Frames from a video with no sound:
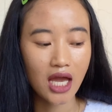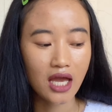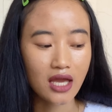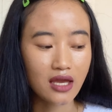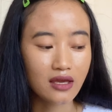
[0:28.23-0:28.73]

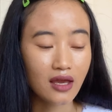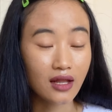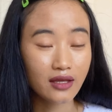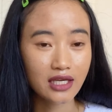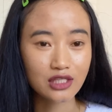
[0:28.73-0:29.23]
a
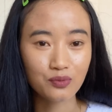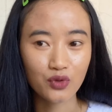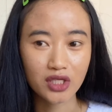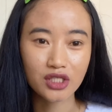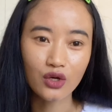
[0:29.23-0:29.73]

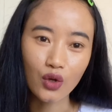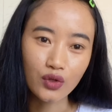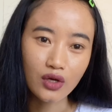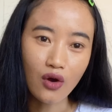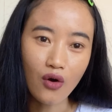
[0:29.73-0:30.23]
Aliexpress
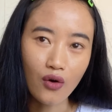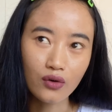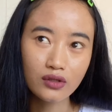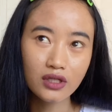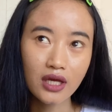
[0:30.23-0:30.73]
clothing haul.